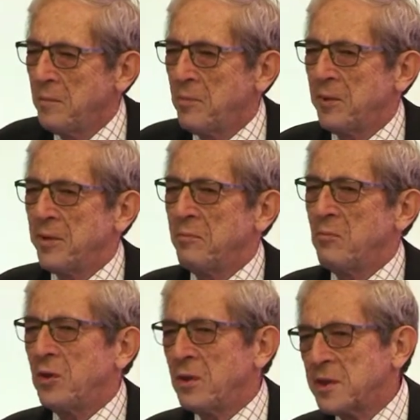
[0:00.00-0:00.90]
Both the
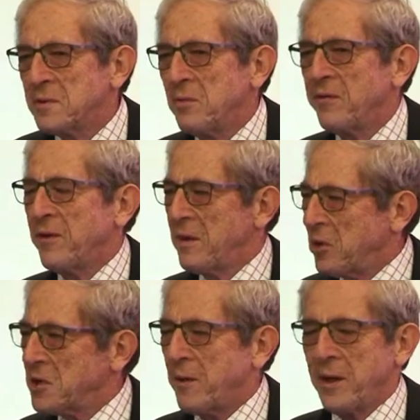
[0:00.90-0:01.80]
Mughals, for the
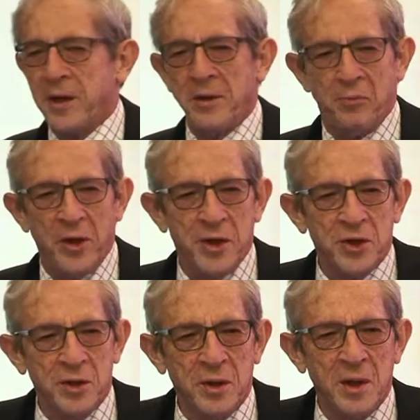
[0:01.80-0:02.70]
most part, and the
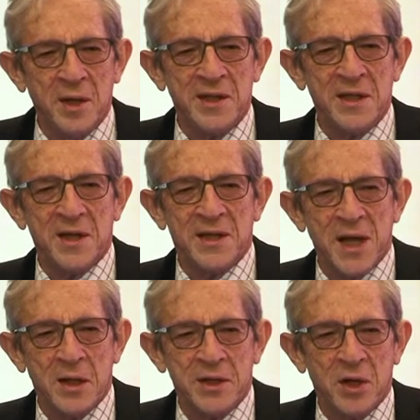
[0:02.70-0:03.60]
British saw
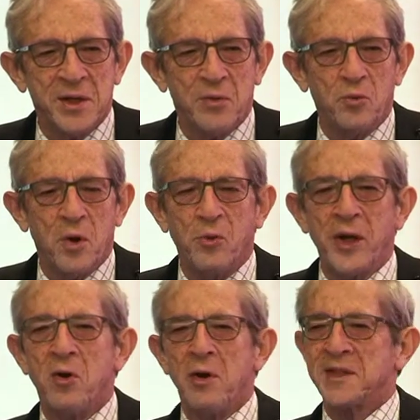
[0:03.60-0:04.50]
what
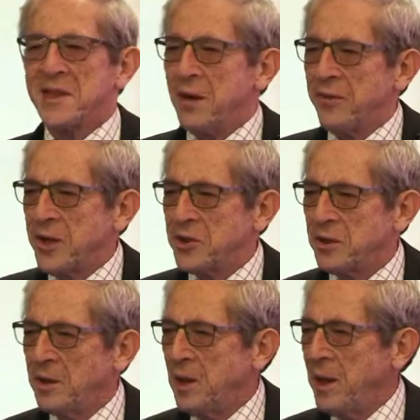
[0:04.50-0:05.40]
we call South
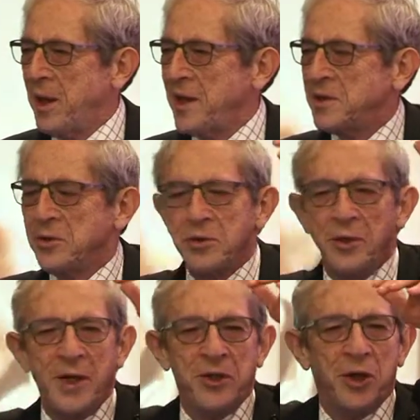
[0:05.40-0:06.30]
Asia as a
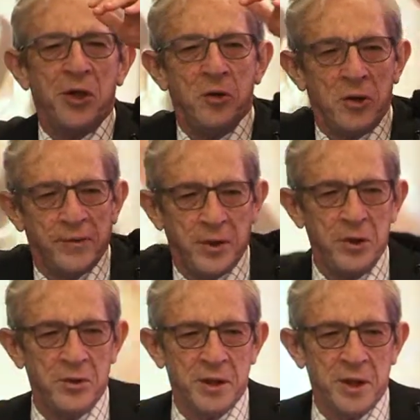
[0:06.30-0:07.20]
strategic
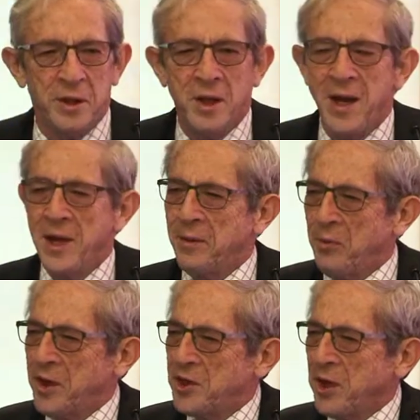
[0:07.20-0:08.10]
unity. And the
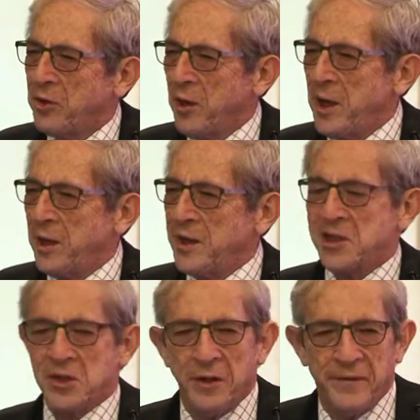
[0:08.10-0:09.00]
British had created a
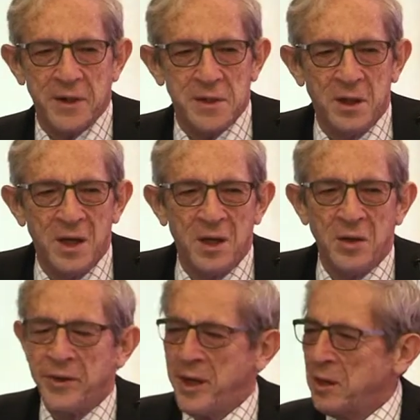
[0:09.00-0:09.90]
service,
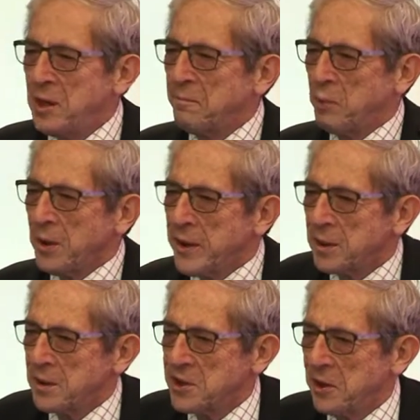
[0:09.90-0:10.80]
called the Indian
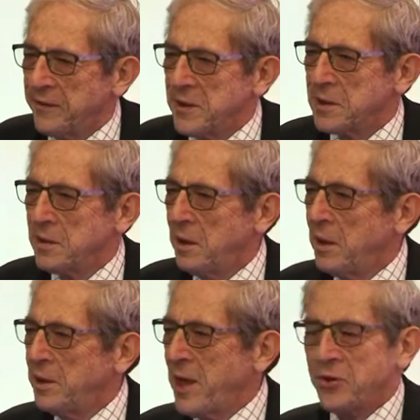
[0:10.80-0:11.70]
Political Service,
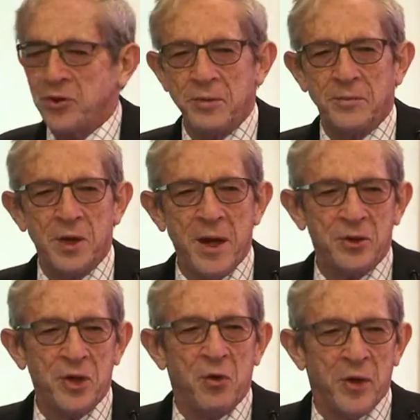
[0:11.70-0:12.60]
to
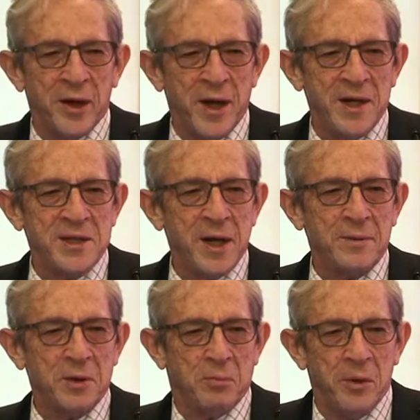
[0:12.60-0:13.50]
actually organize
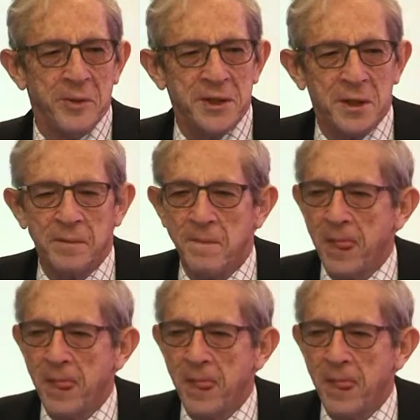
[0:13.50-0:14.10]
that diplomacy.